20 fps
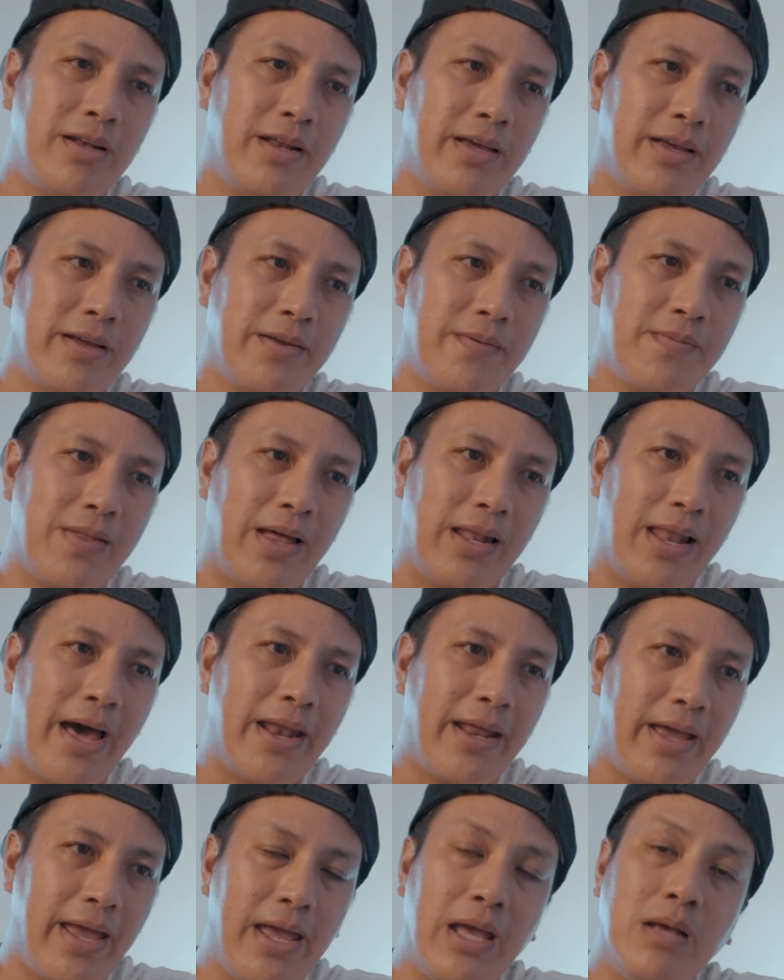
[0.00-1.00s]
Like a
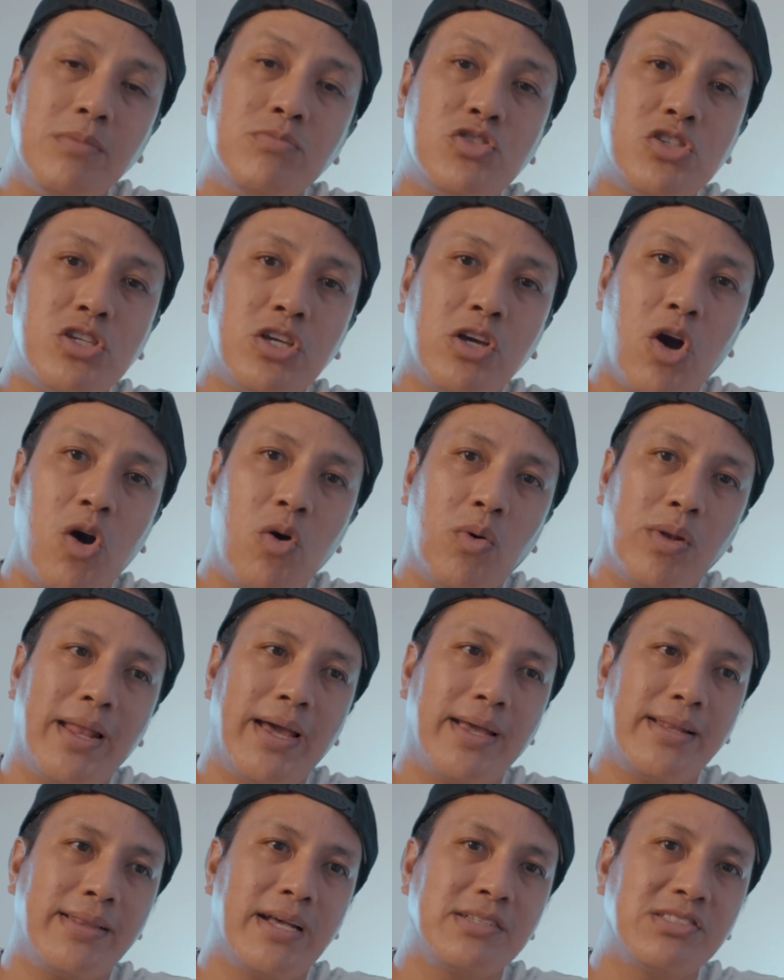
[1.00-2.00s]
lot of AMG code,
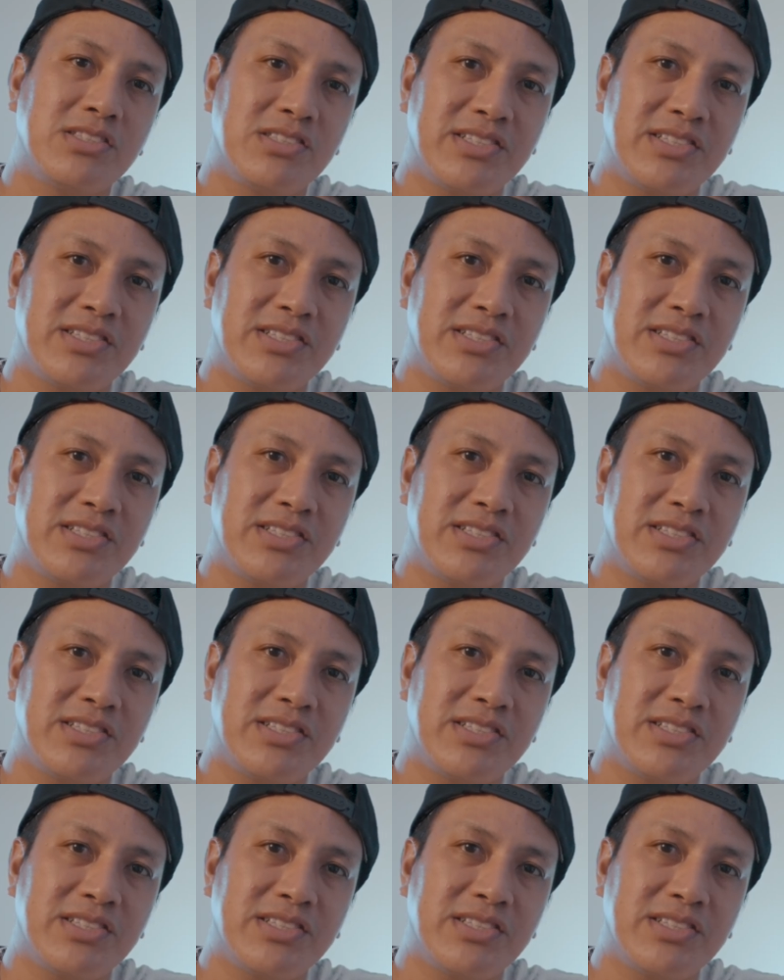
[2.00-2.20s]
like desert